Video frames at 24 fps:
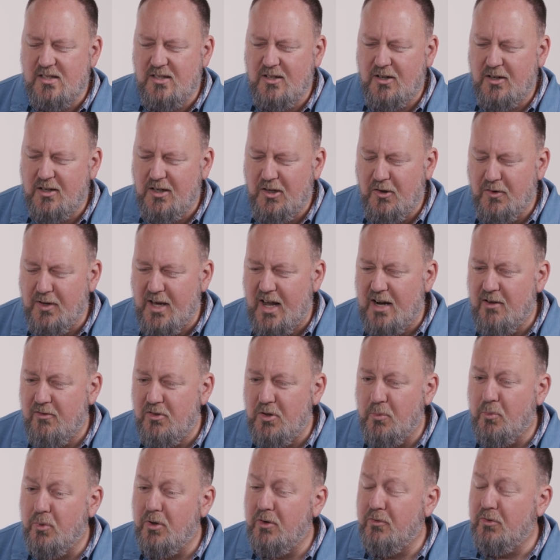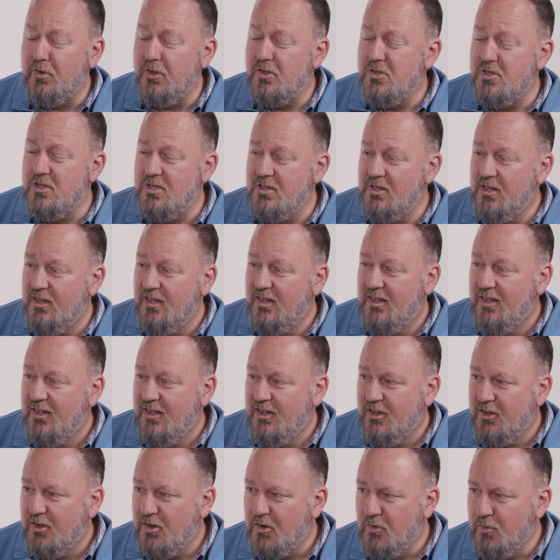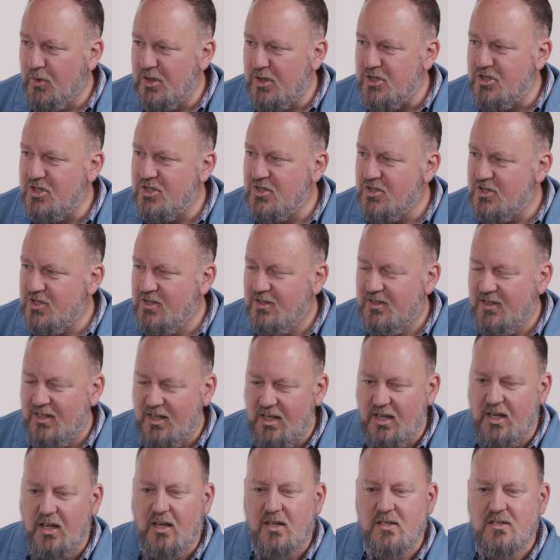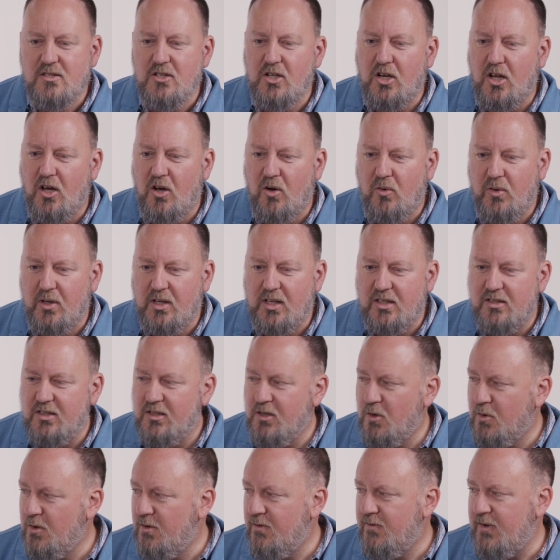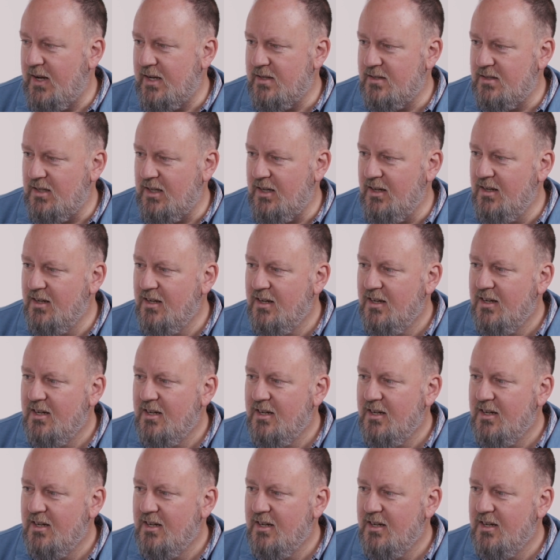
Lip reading: They're, kind of the privileged, richish kids, that get to go to a fancy